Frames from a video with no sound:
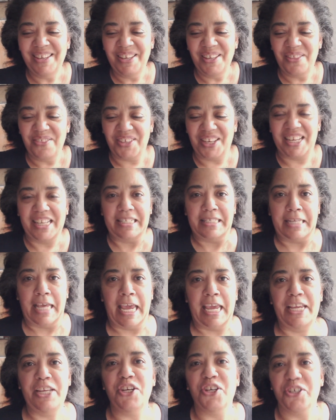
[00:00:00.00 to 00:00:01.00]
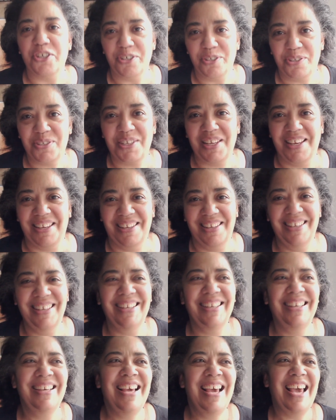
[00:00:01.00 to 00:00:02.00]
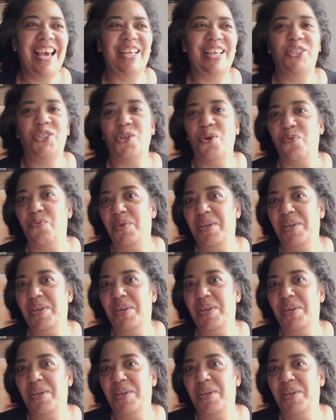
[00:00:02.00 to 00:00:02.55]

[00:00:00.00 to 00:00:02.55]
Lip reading: the containers. And so